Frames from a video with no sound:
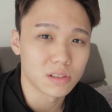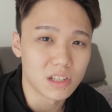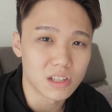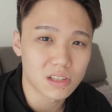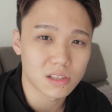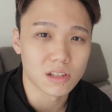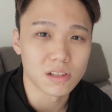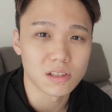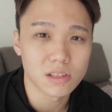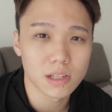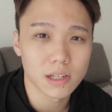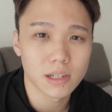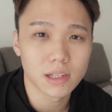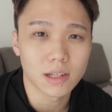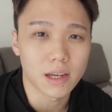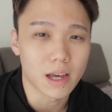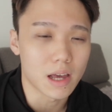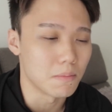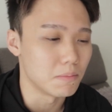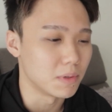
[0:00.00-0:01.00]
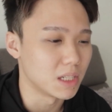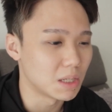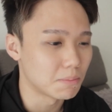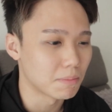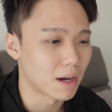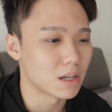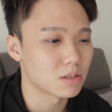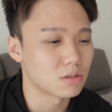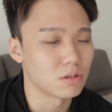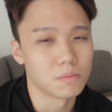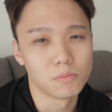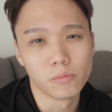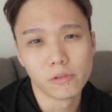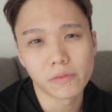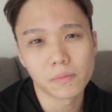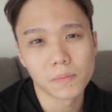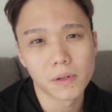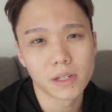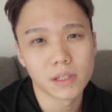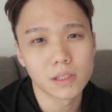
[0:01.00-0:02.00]
distancing and minimize your
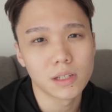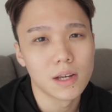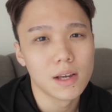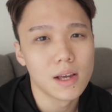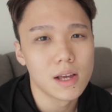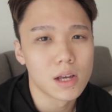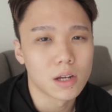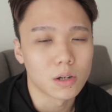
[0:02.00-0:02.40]
movement.